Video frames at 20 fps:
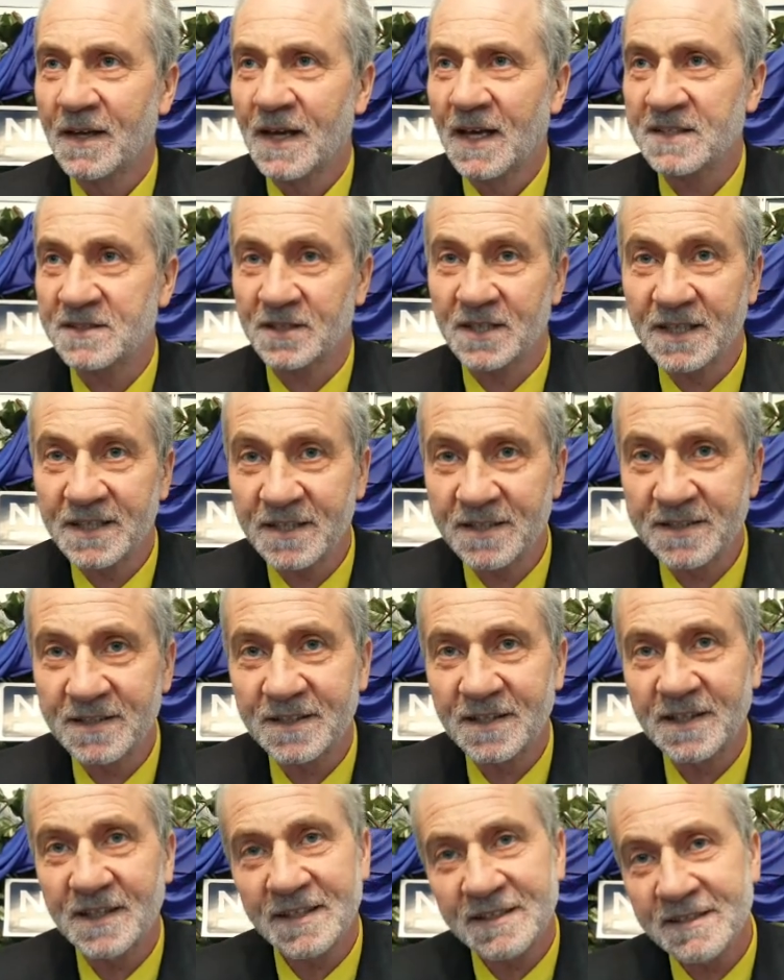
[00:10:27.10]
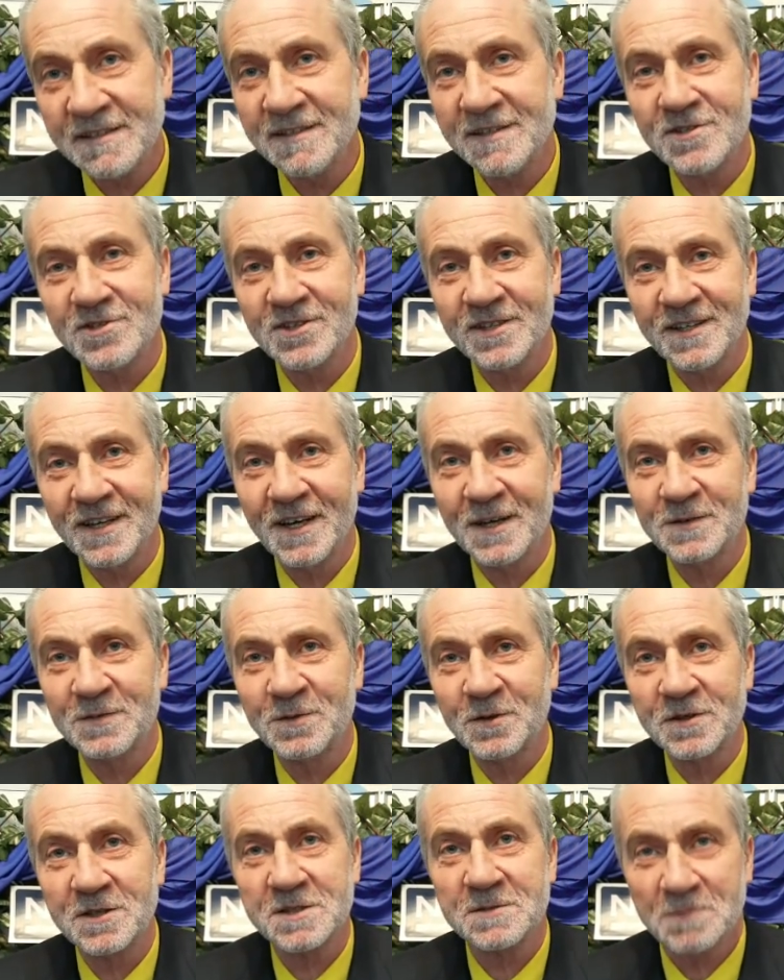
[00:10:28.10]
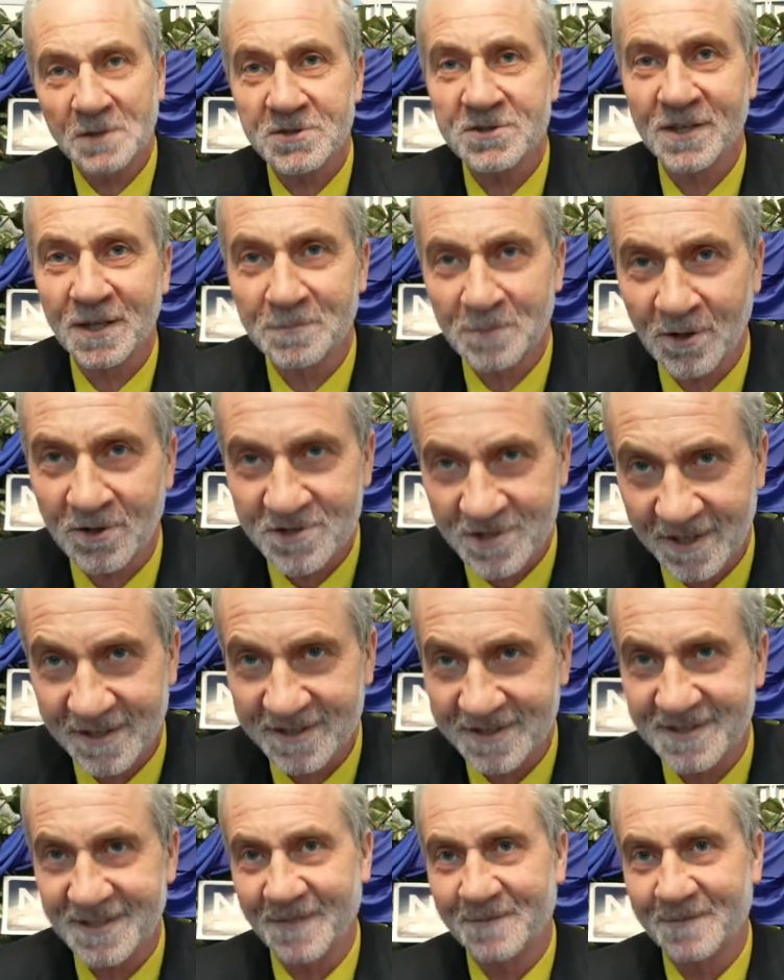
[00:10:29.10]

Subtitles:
as a lead engineer for special projects.